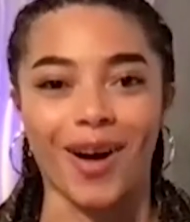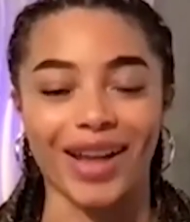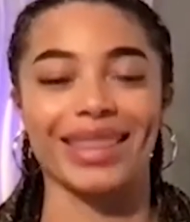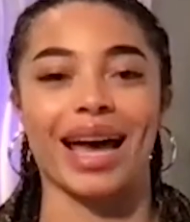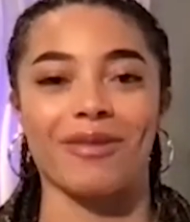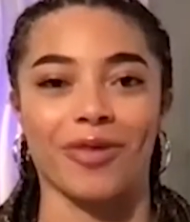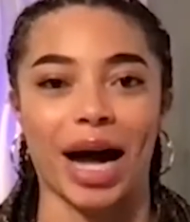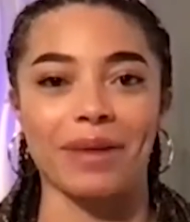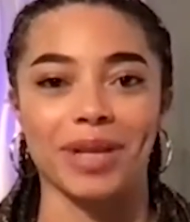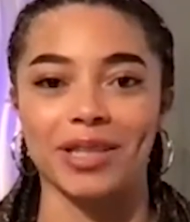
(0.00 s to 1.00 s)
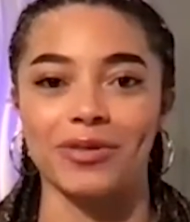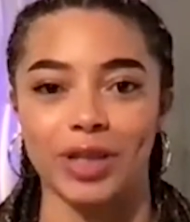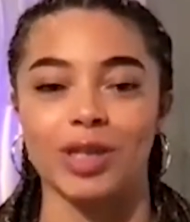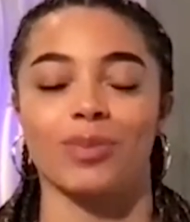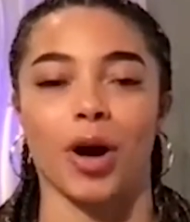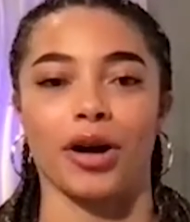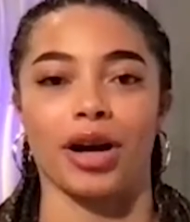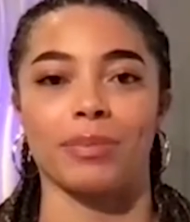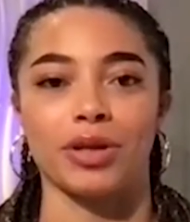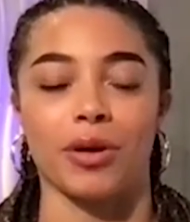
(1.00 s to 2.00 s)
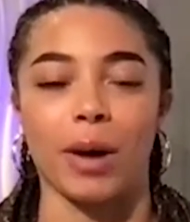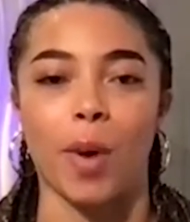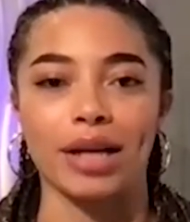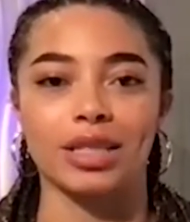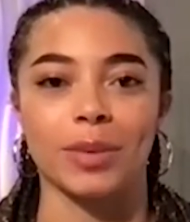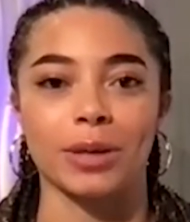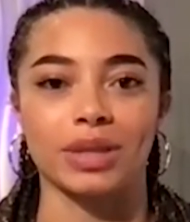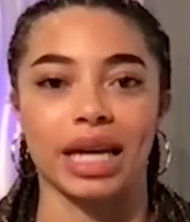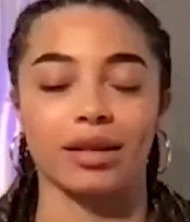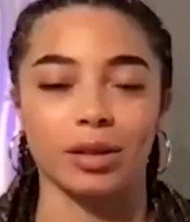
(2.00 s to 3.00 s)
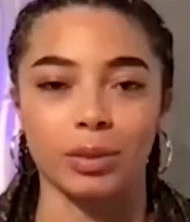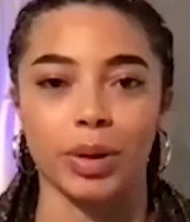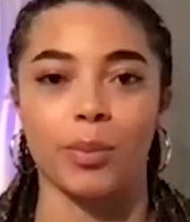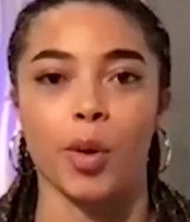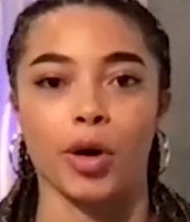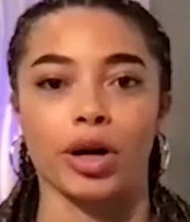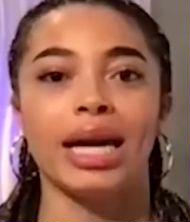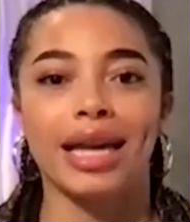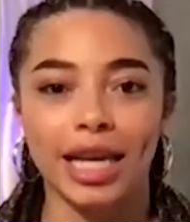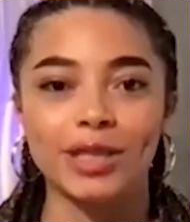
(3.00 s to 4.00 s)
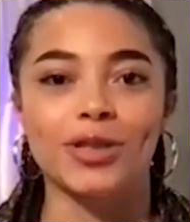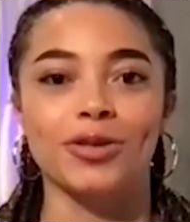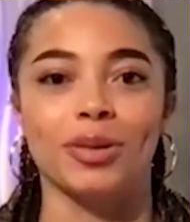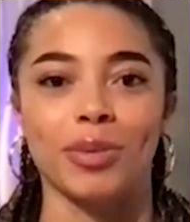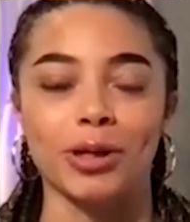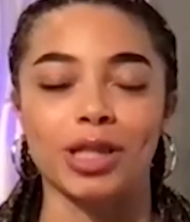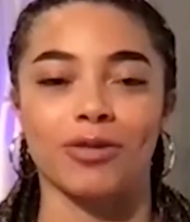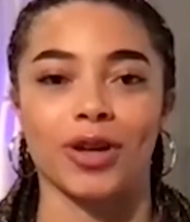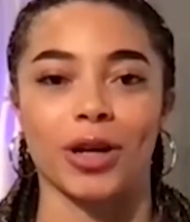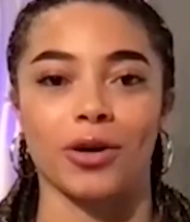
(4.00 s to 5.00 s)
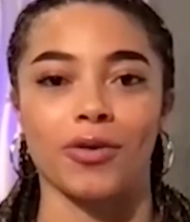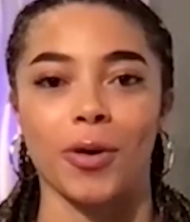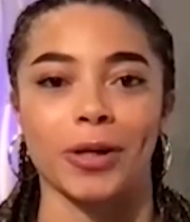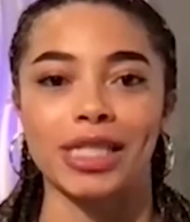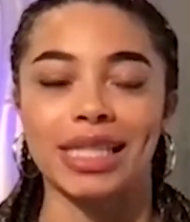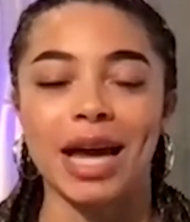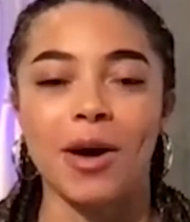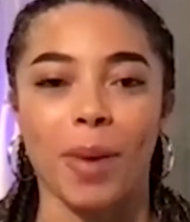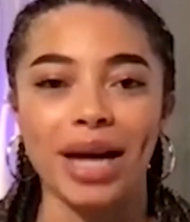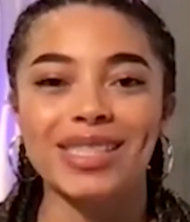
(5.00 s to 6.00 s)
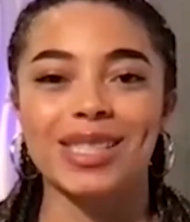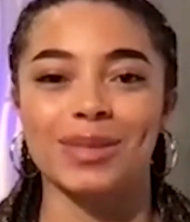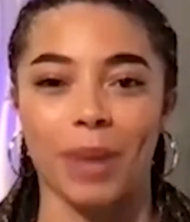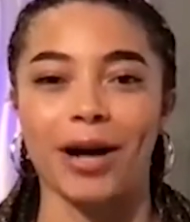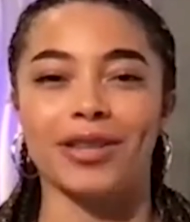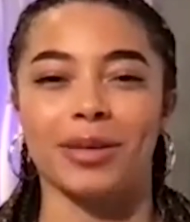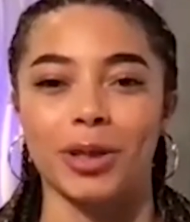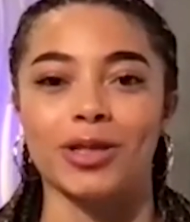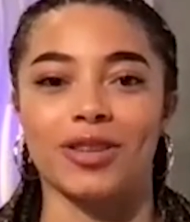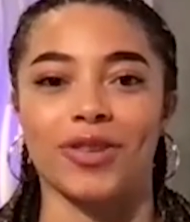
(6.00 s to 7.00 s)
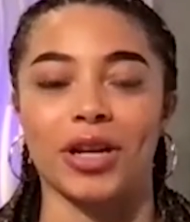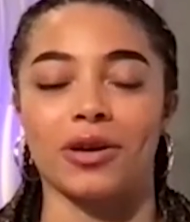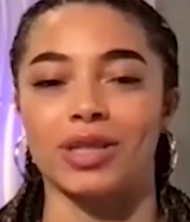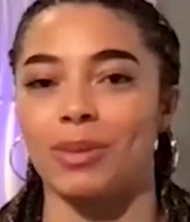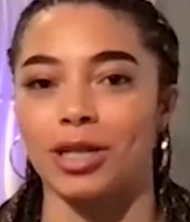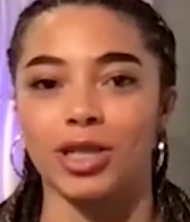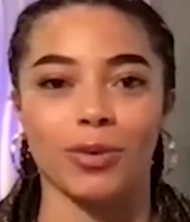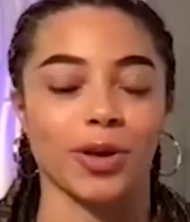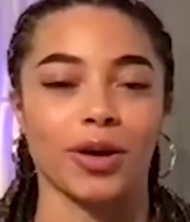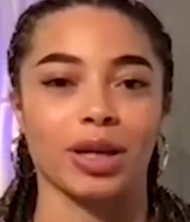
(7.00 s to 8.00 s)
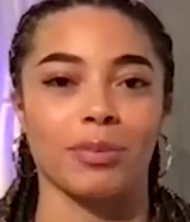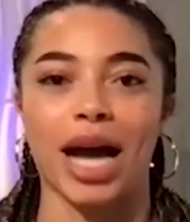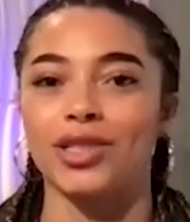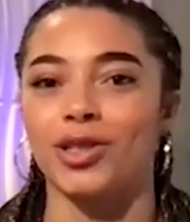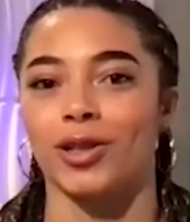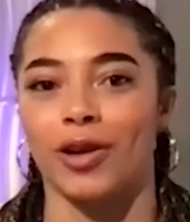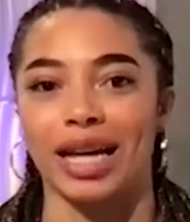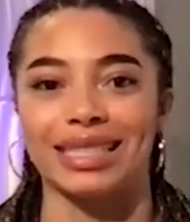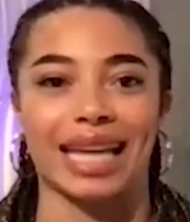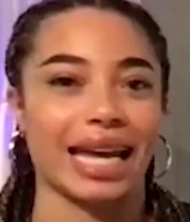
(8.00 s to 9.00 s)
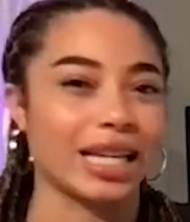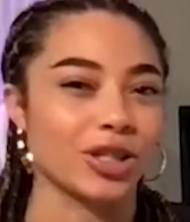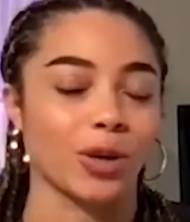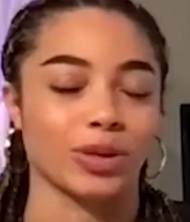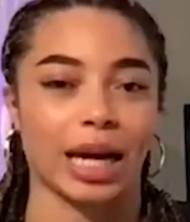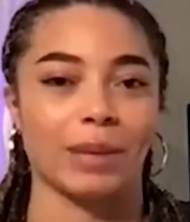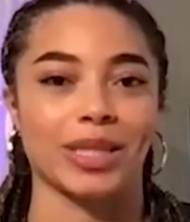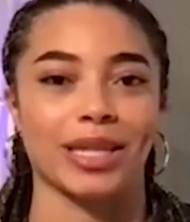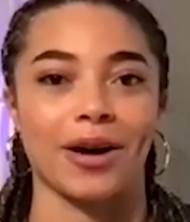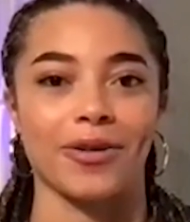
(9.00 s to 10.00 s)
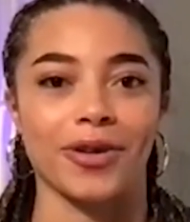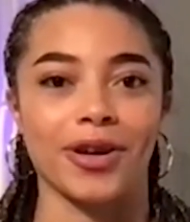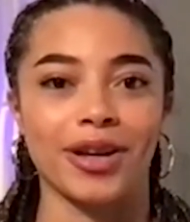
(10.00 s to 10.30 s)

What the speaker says: on that vibe that you just brought up, I wanted to be able to get a little bit more into the music video, of course. What inspired the music video, especially with all the bachelorette dating show type stuff?